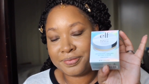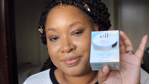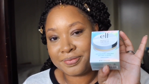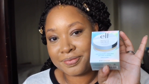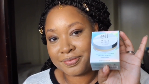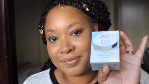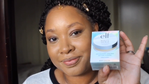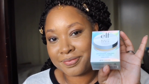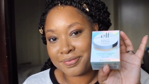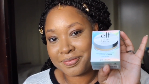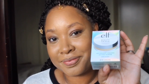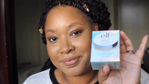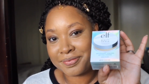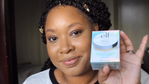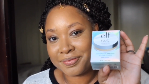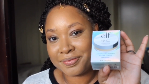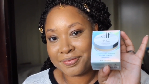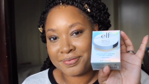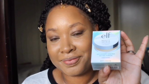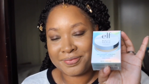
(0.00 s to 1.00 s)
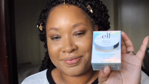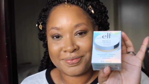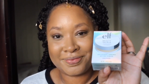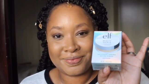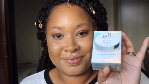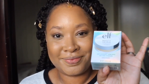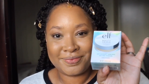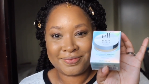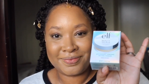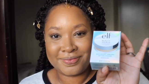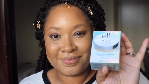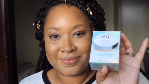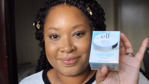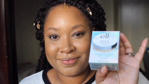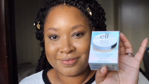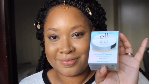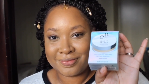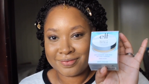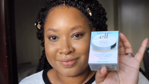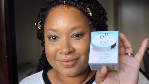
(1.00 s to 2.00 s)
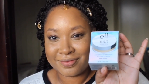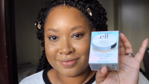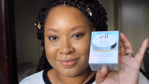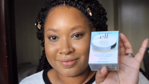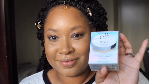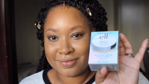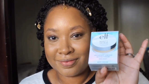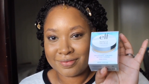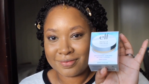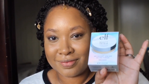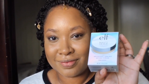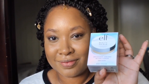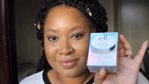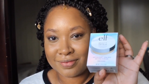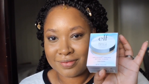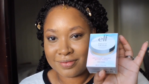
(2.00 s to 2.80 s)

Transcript: (no one is talking)